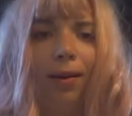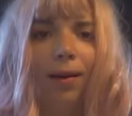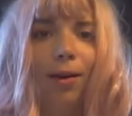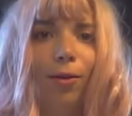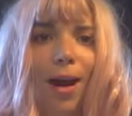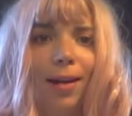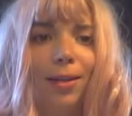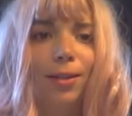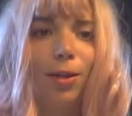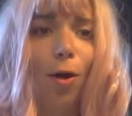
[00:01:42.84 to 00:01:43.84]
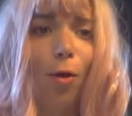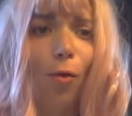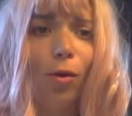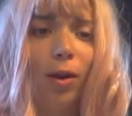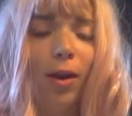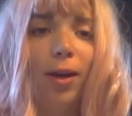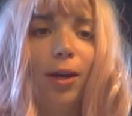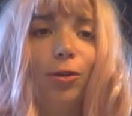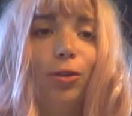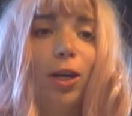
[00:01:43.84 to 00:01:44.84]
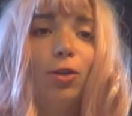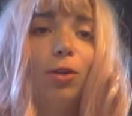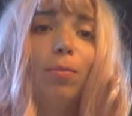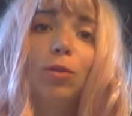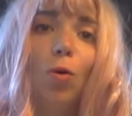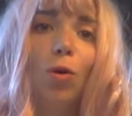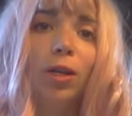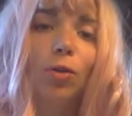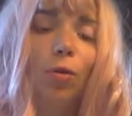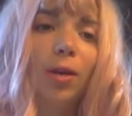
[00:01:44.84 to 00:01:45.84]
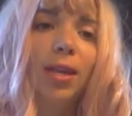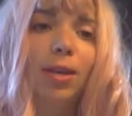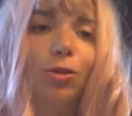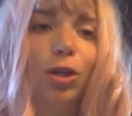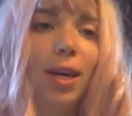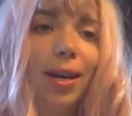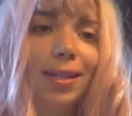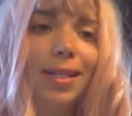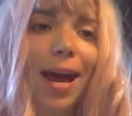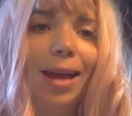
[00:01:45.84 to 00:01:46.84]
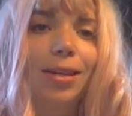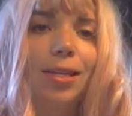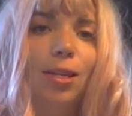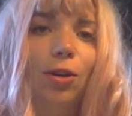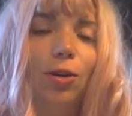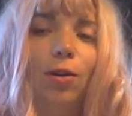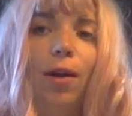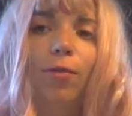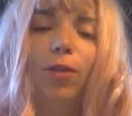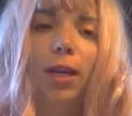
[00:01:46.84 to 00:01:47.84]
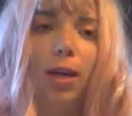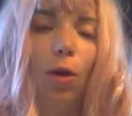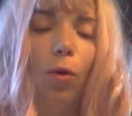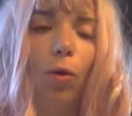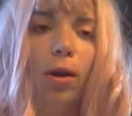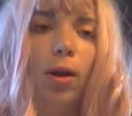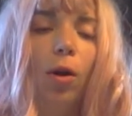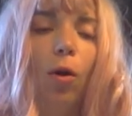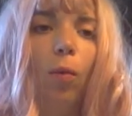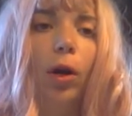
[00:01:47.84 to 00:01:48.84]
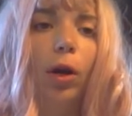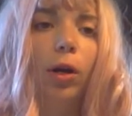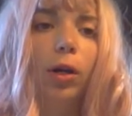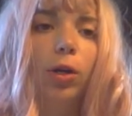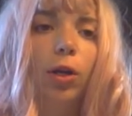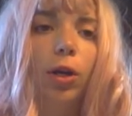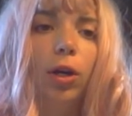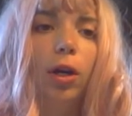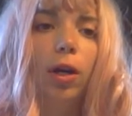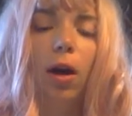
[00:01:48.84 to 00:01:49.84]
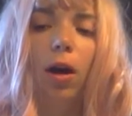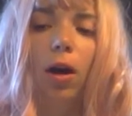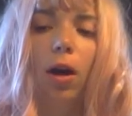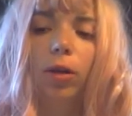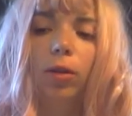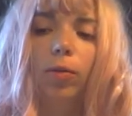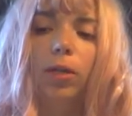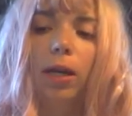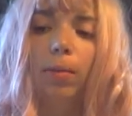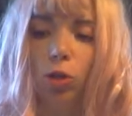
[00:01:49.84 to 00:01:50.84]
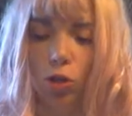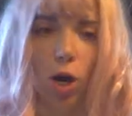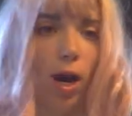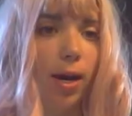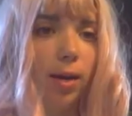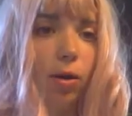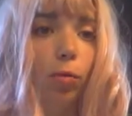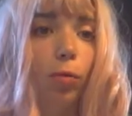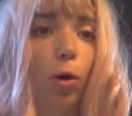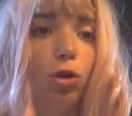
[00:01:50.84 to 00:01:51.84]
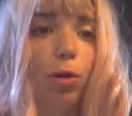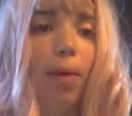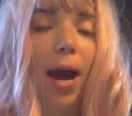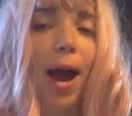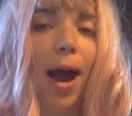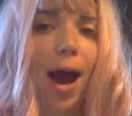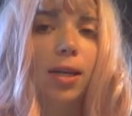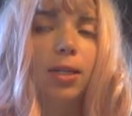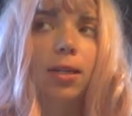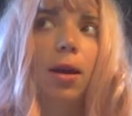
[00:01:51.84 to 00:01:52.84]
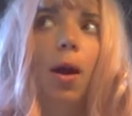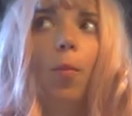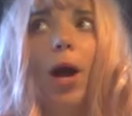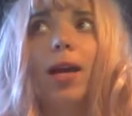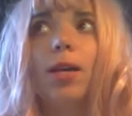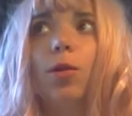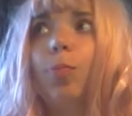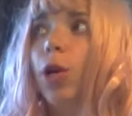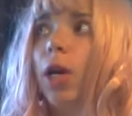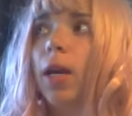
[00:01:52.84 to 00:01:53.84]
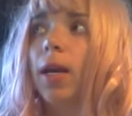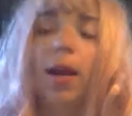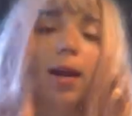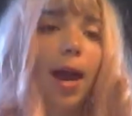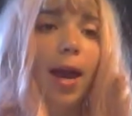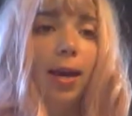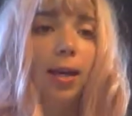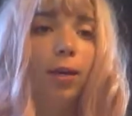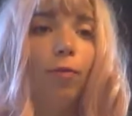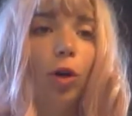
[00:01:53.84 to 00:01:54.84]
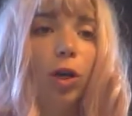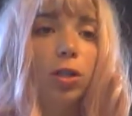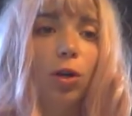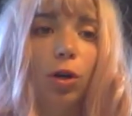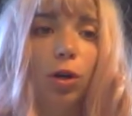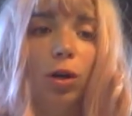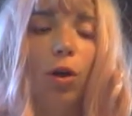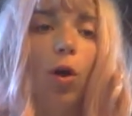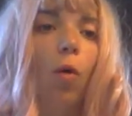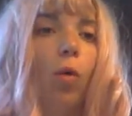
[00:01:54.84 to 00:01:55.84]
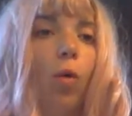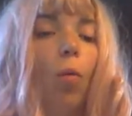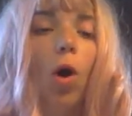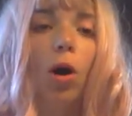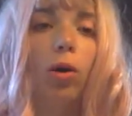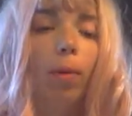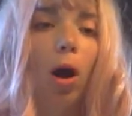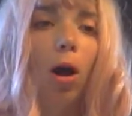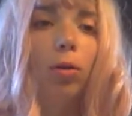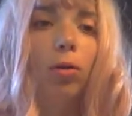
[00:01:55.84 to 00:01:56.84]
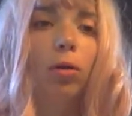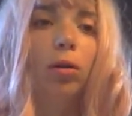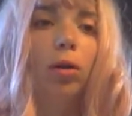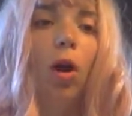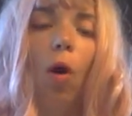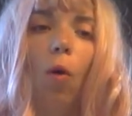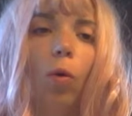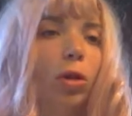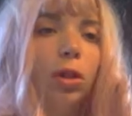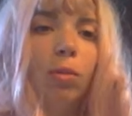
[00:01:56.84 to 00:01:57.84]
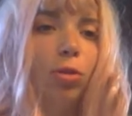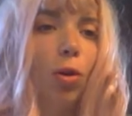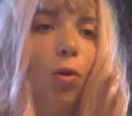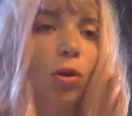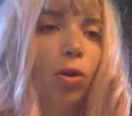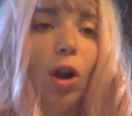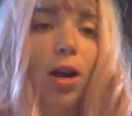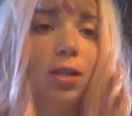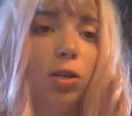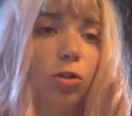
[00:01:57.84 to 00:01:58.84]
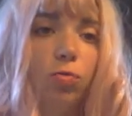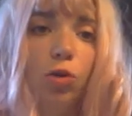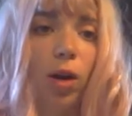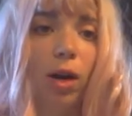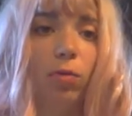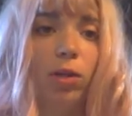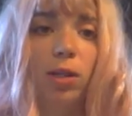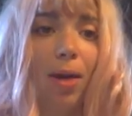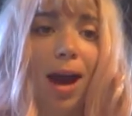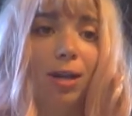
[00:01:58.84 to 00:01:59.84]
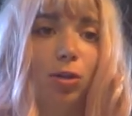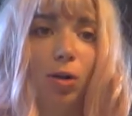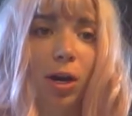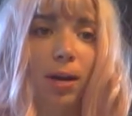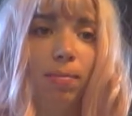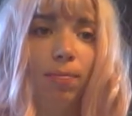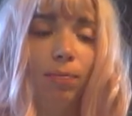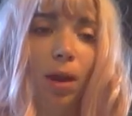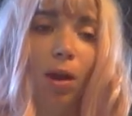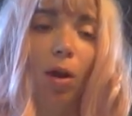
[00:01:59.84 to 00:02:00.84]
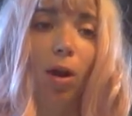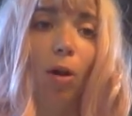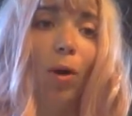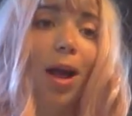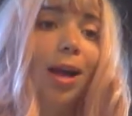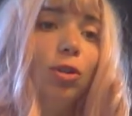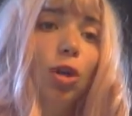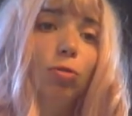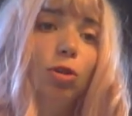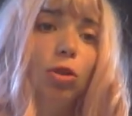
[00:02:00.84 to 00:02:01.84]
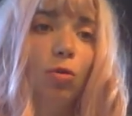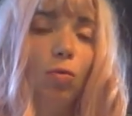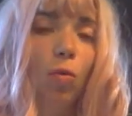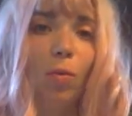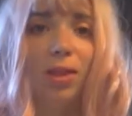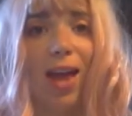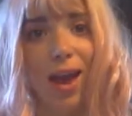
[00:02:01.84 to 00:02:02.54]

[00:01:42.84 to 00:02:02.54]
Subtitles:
Alrighty, so your teacher, Miss Waage, told me that she had assigned to you a video where you can demonstrate erosion by ice by either putting an egg in the freezer or a water bottle, or some sort of crazy trick with some ice cream. Well, I chose to do the one with the